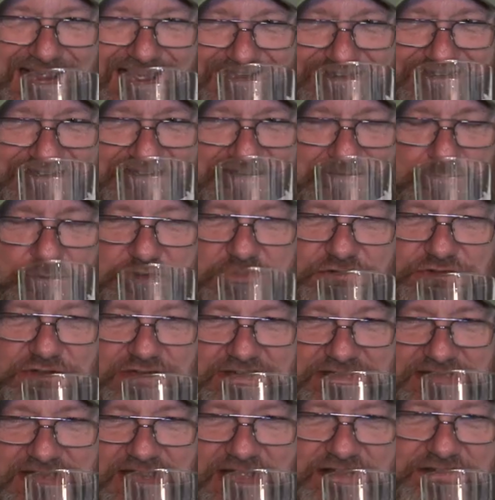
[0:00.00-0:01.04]
catty. When I
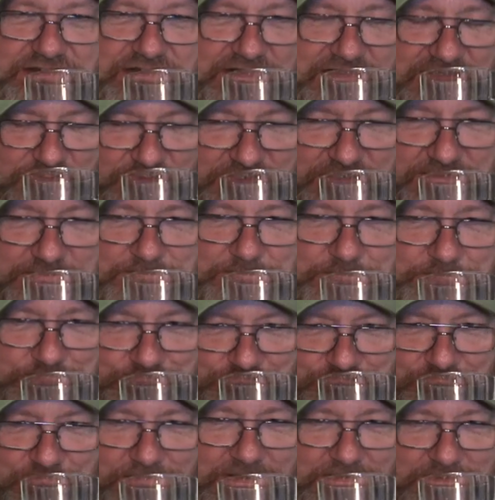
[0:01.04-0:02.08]
say catty, I mean
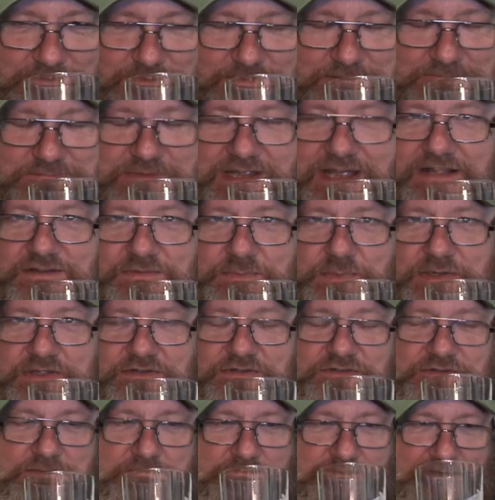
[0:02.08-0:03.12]
like cat's
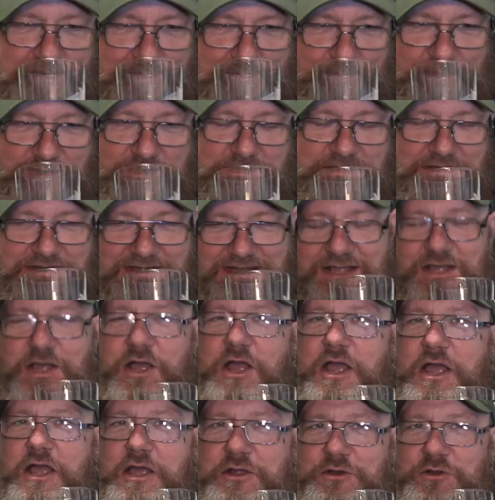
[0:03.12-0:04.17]
piss, but
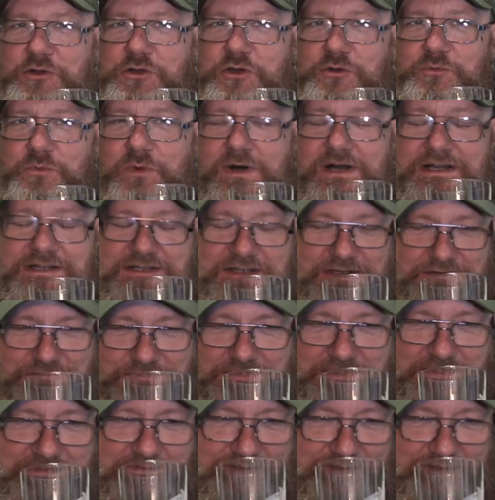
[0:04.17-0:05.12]
in a good way, if you